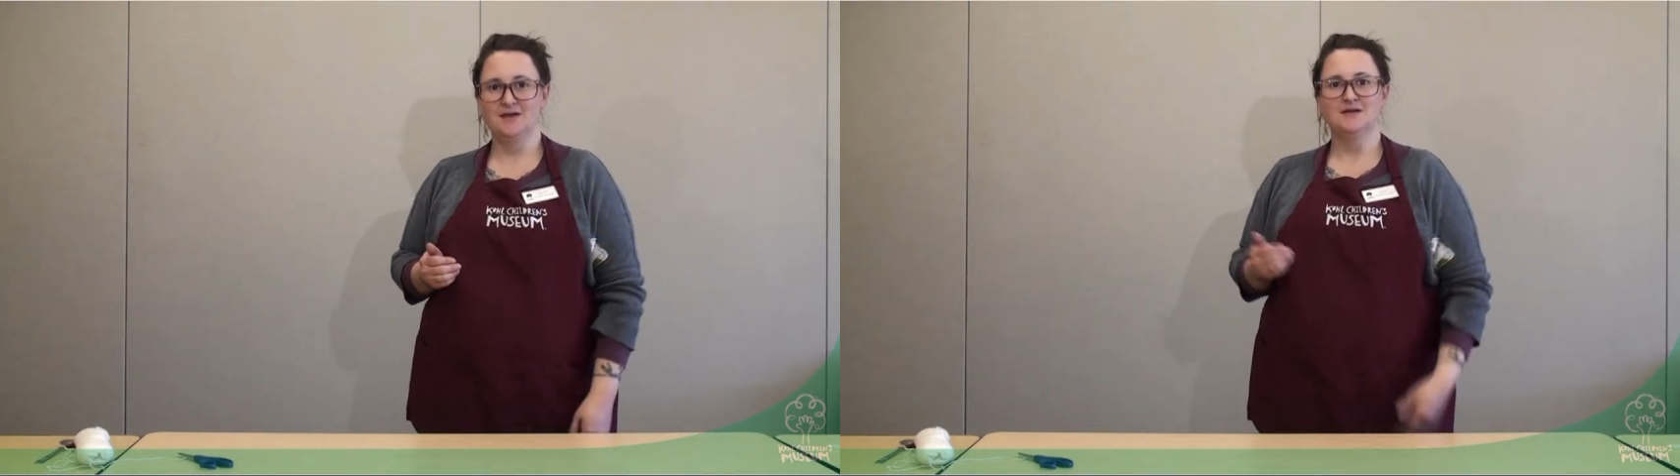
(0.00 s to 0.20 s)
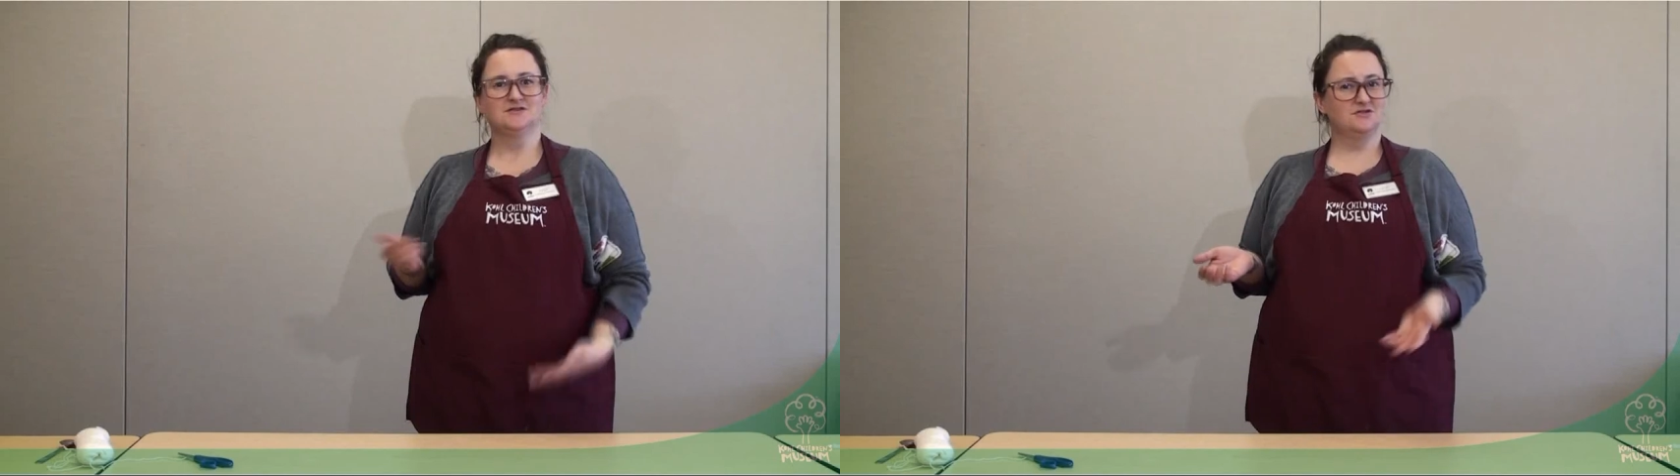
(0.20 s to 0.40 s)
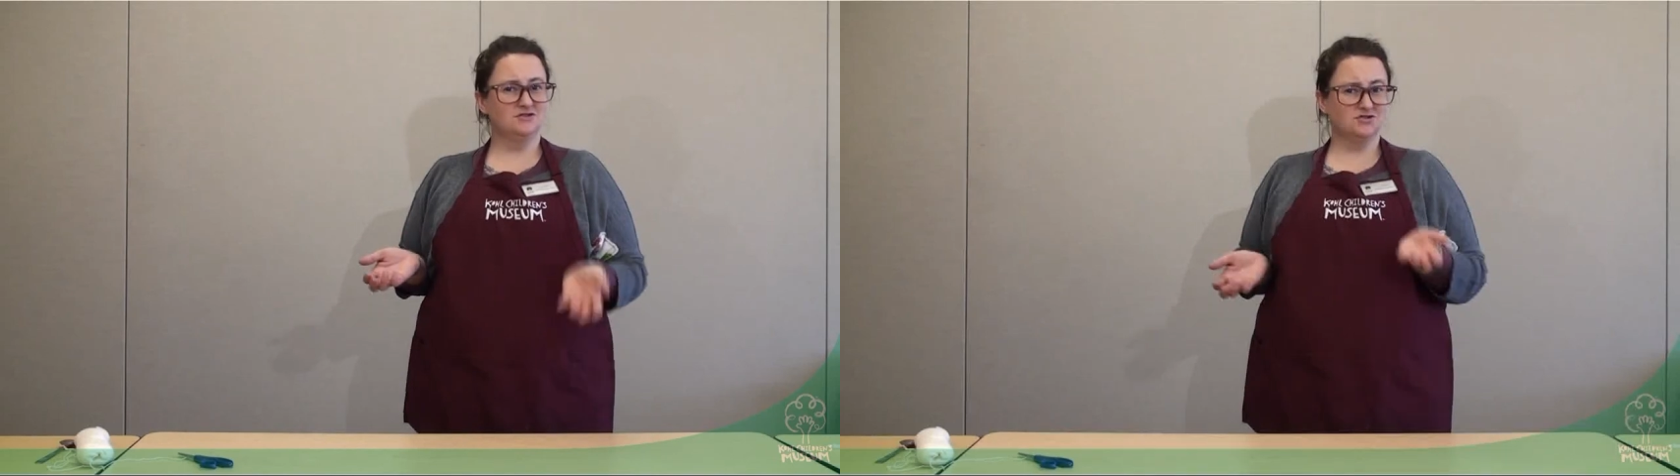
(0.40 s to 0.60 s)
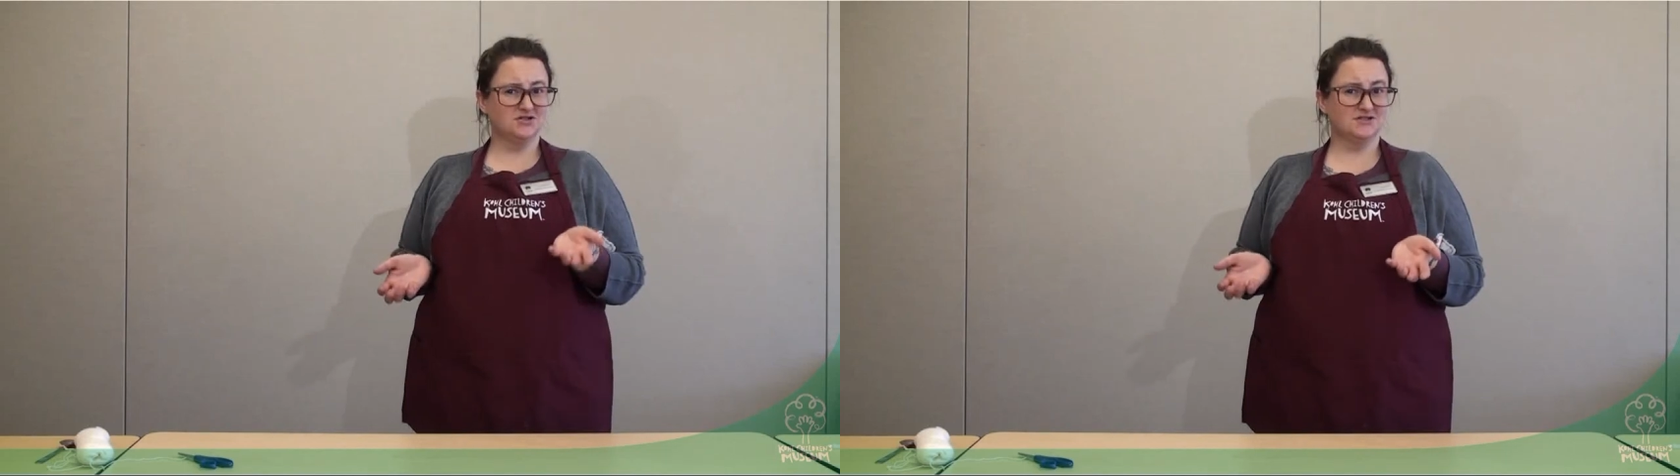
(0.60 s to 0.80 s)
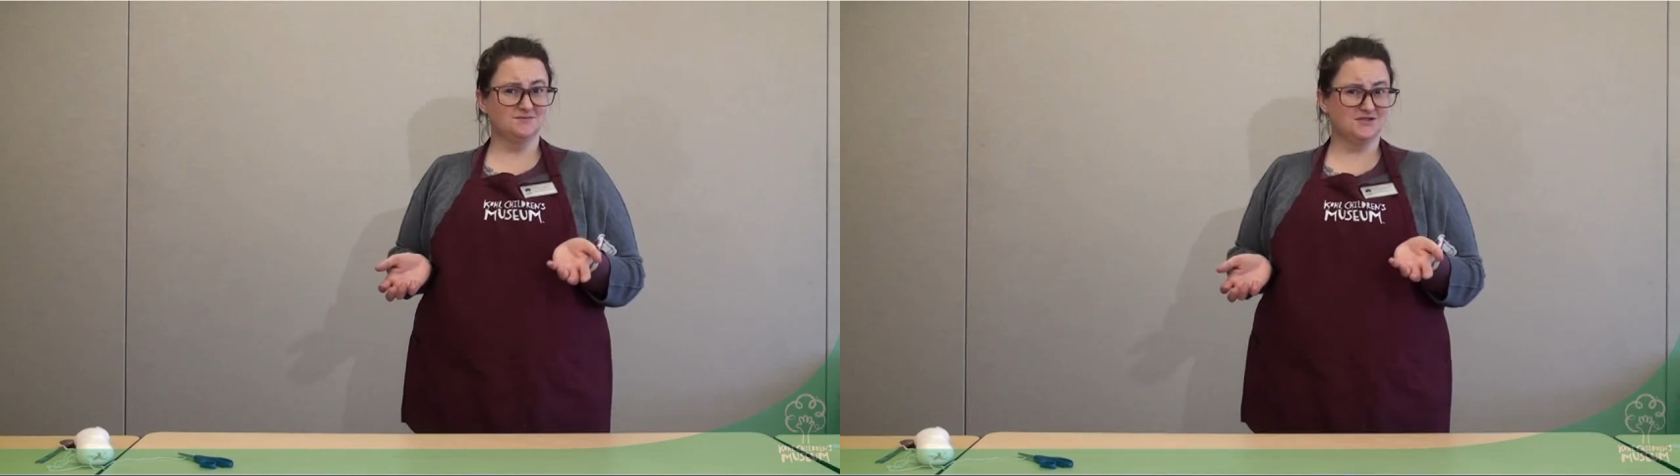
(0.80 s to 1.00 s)
So these are
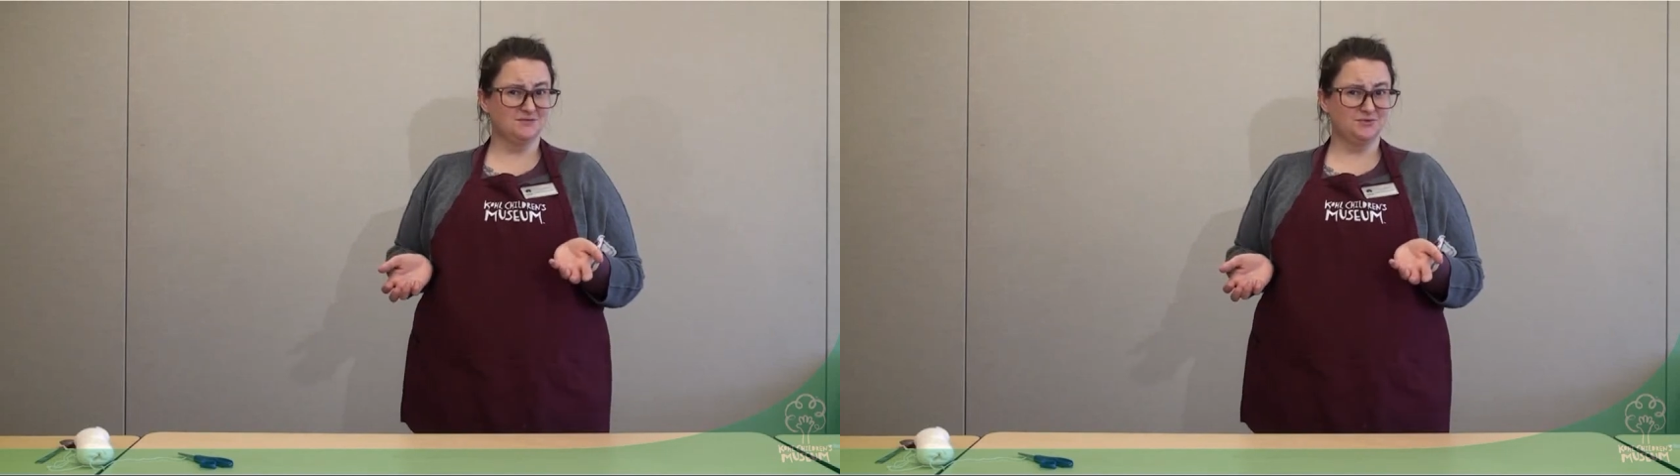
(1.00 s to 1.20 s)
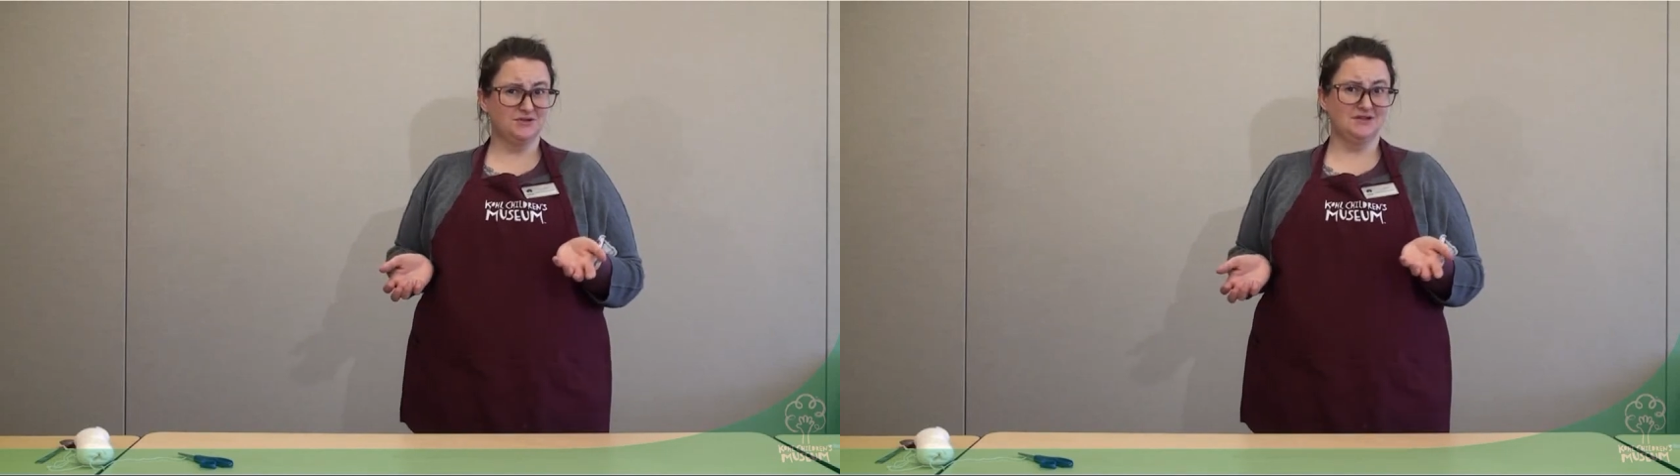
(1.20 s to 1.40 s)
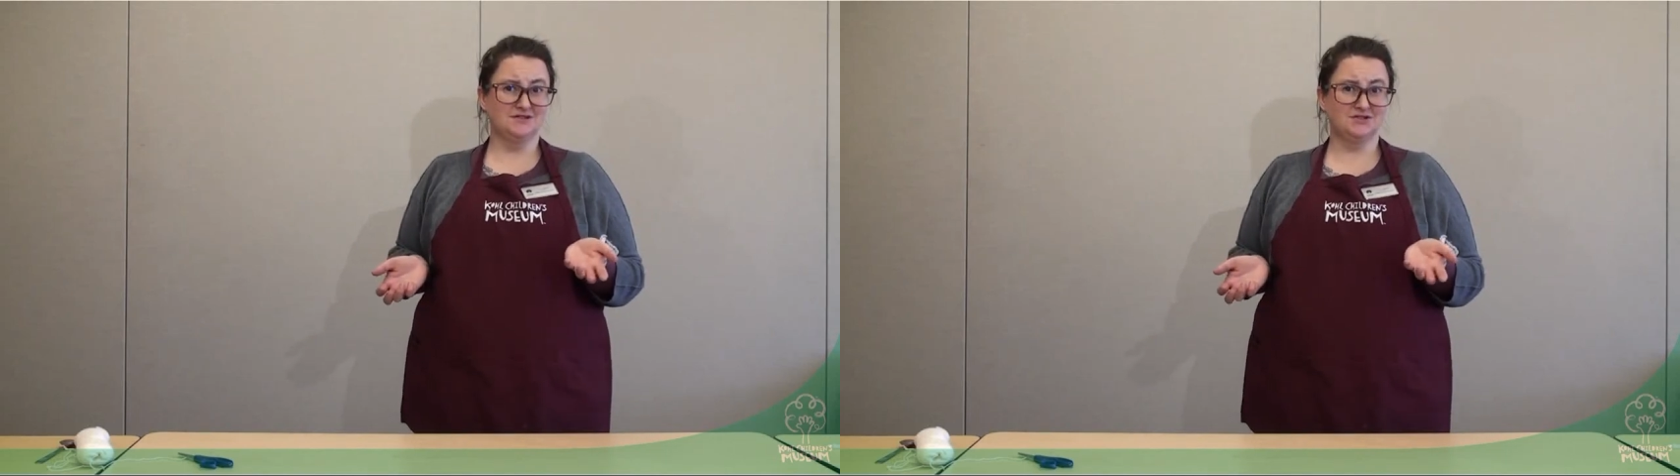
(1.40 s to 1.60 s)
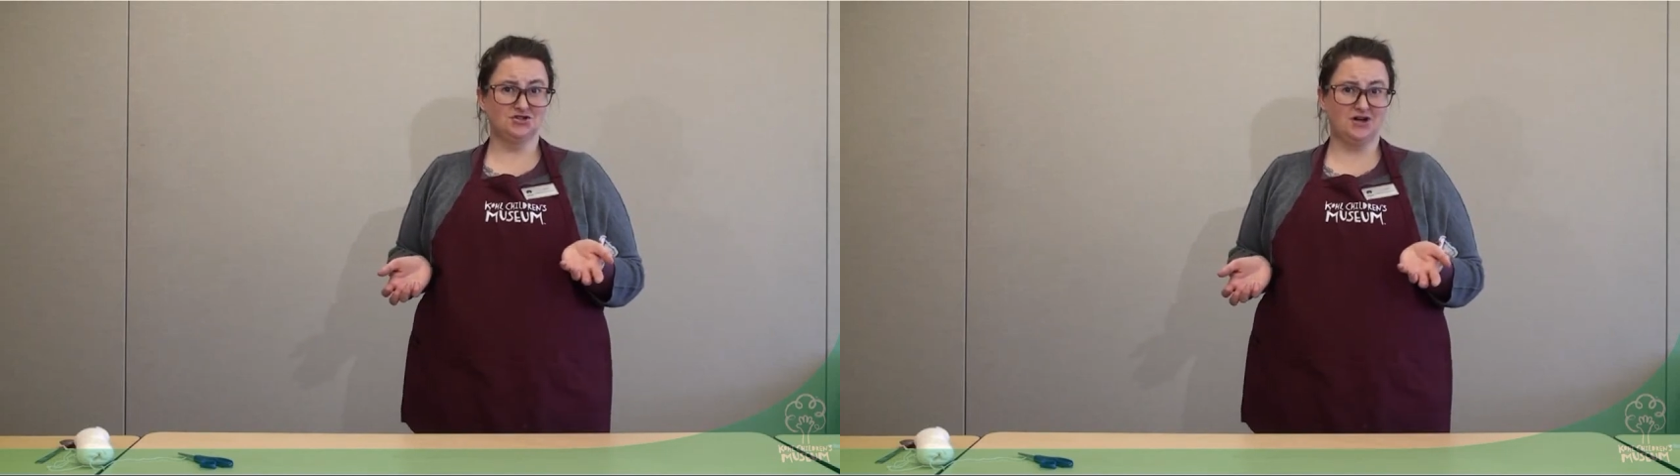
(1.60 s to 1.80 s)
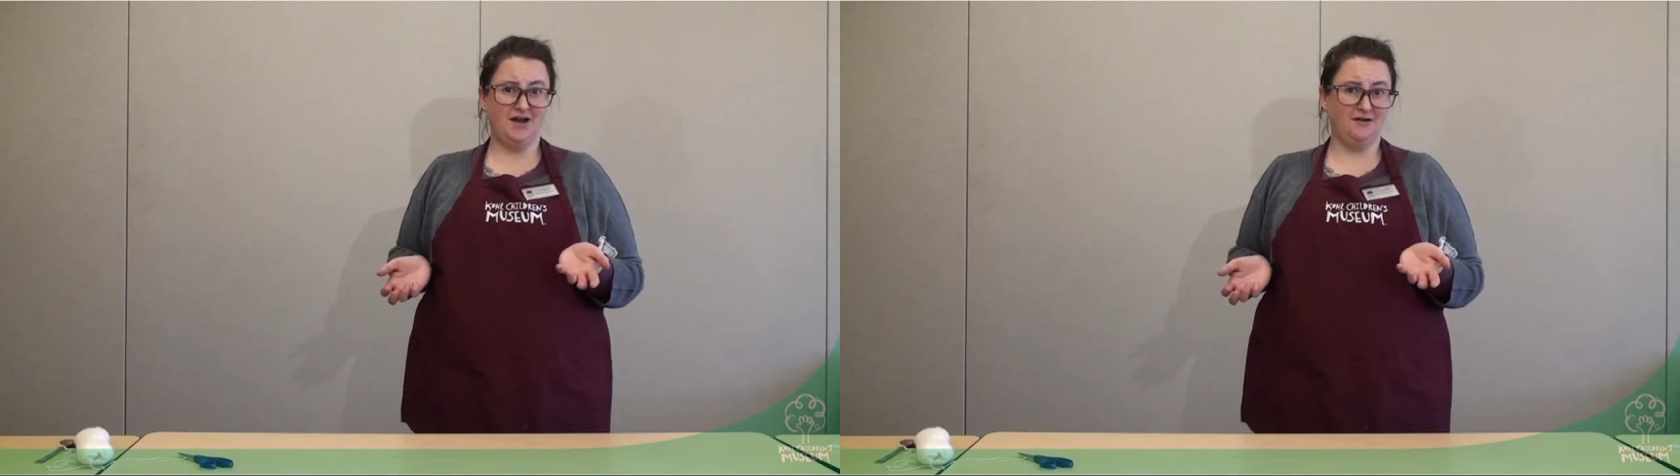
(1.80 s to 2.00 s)
just some simple things to
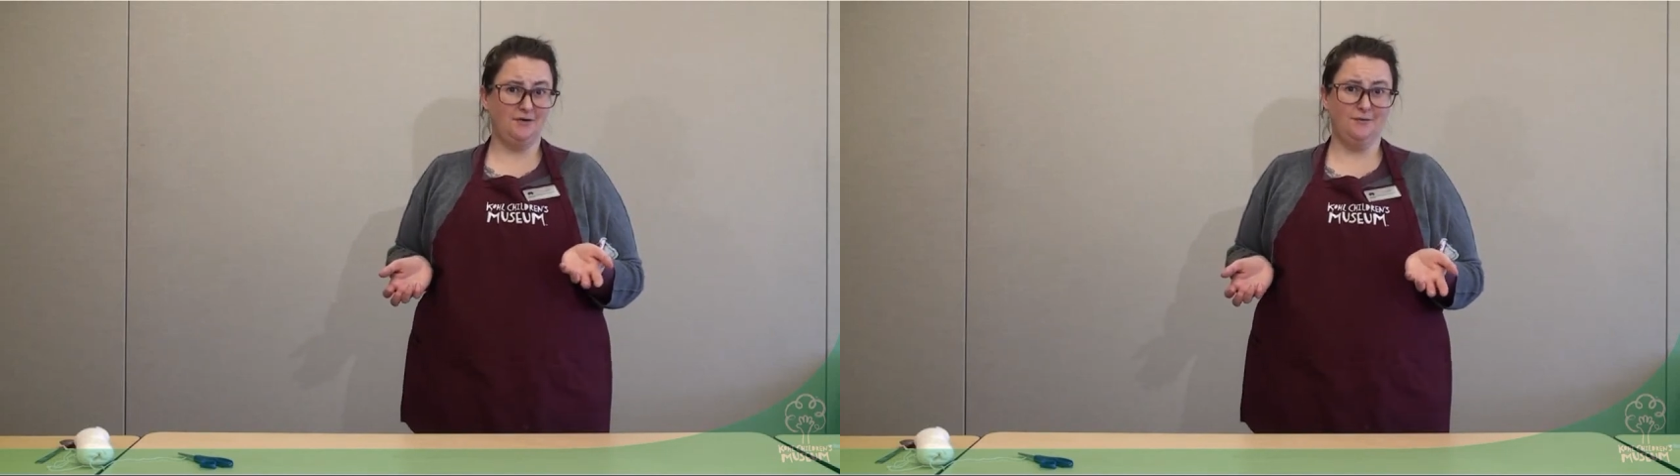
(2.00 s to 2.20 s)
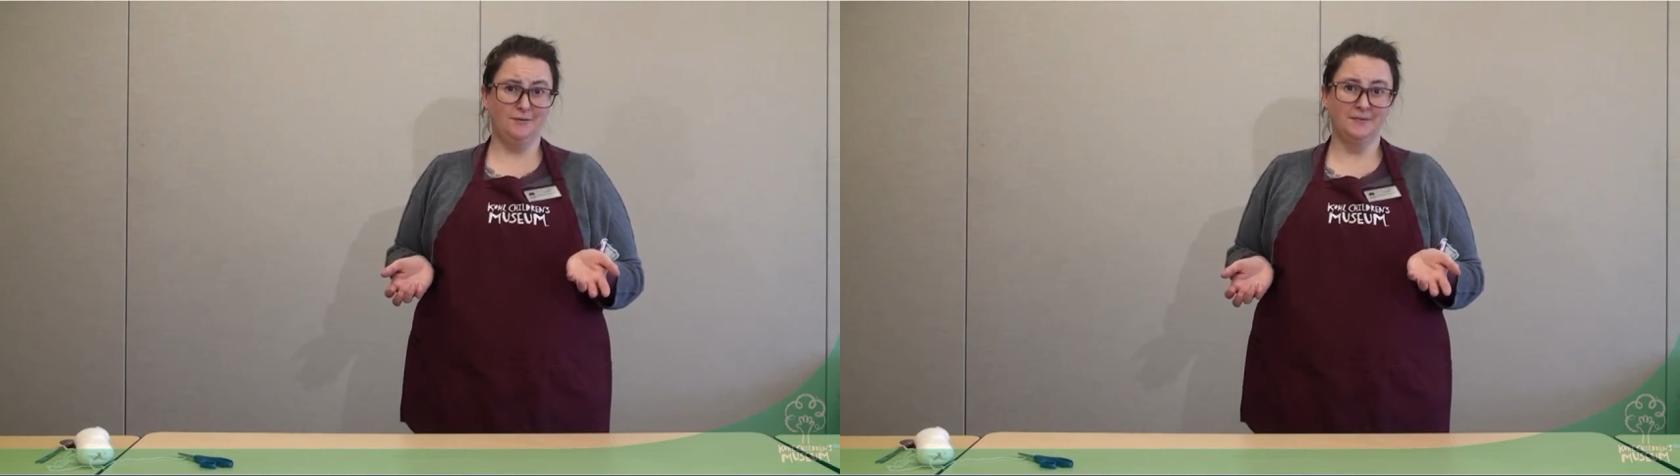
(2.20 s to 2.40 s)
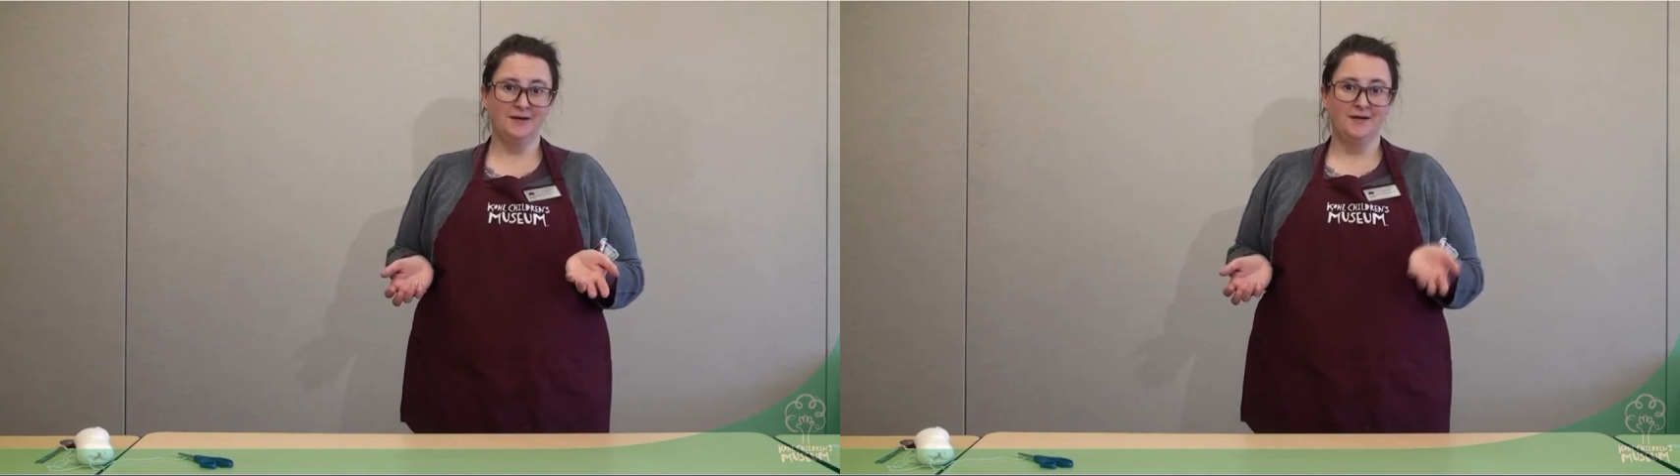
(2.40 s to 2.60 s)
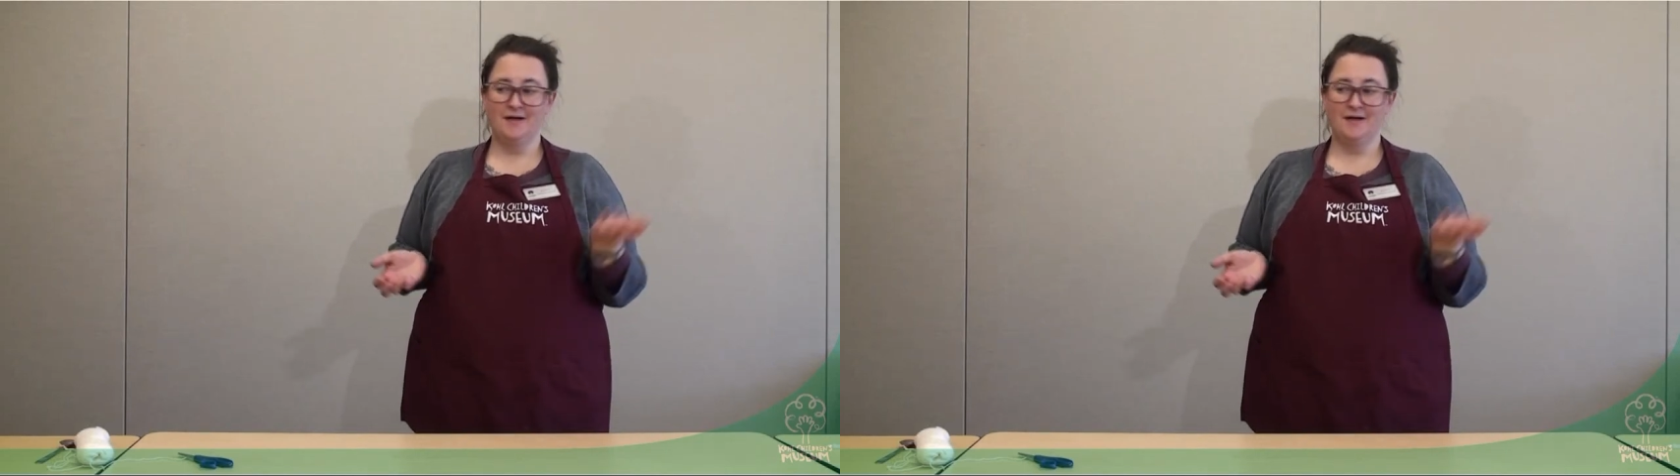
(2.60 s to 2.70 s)
try at home,